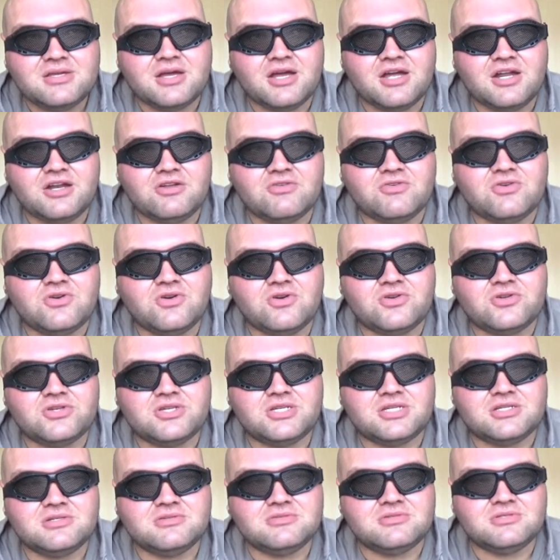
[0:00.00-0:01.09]
And of
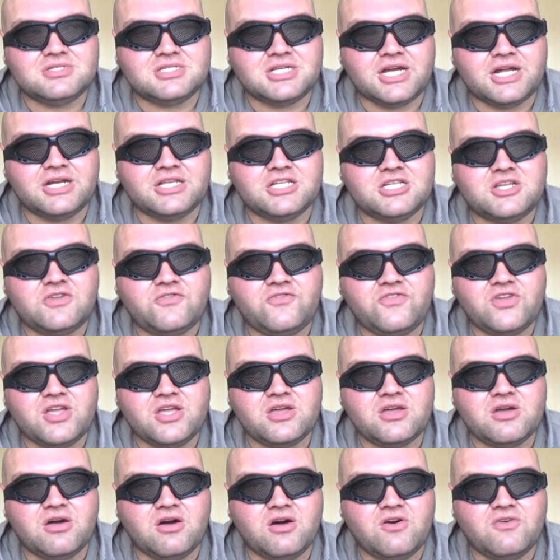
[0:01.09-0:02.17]
course, Danny's
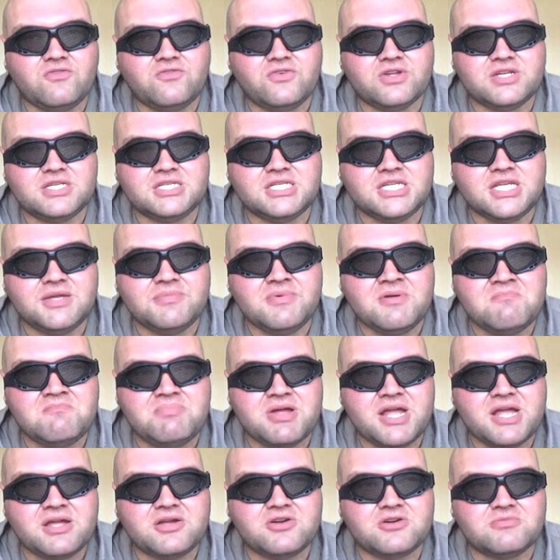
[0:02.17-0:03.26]
fear of a demon
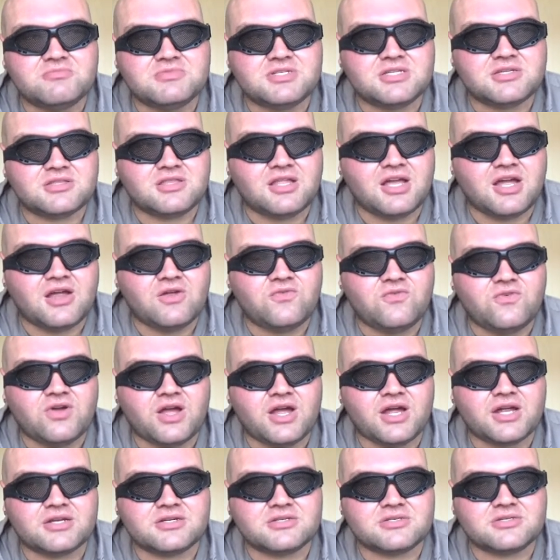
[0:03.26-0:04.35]
bear come to life,
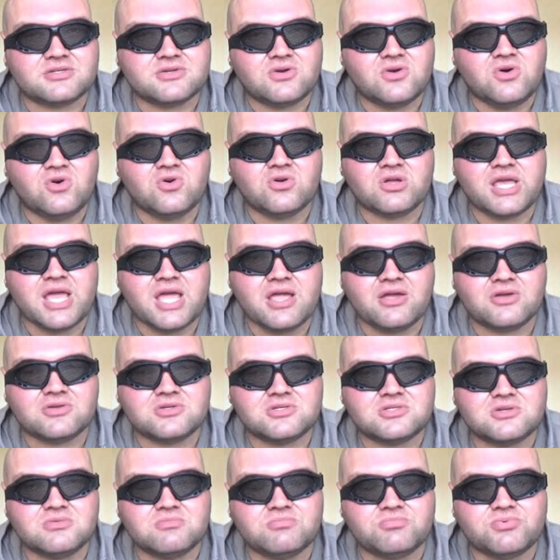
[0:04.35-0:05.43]
and all
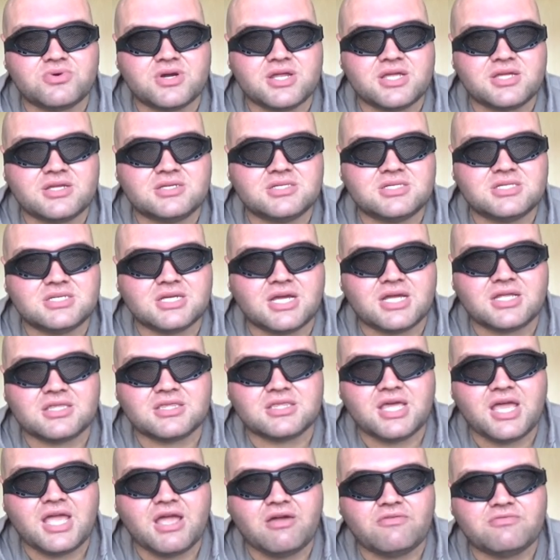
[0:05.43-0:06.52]
chaos breaks, and
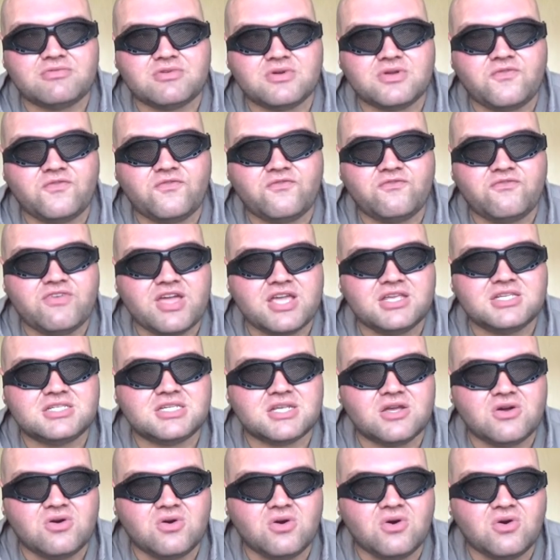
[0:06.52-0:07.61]
they have to face
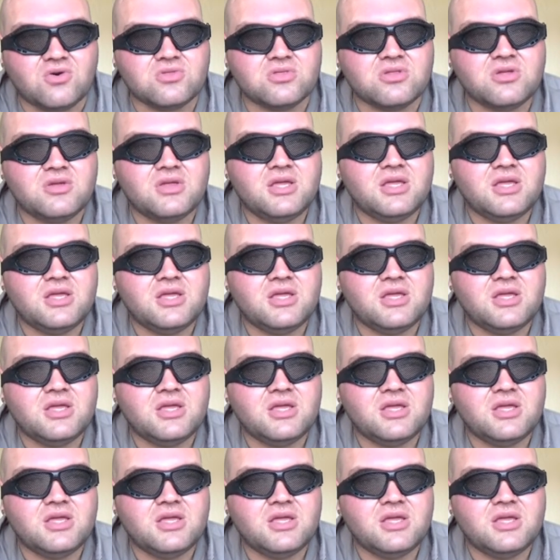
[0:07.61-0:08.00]
it all.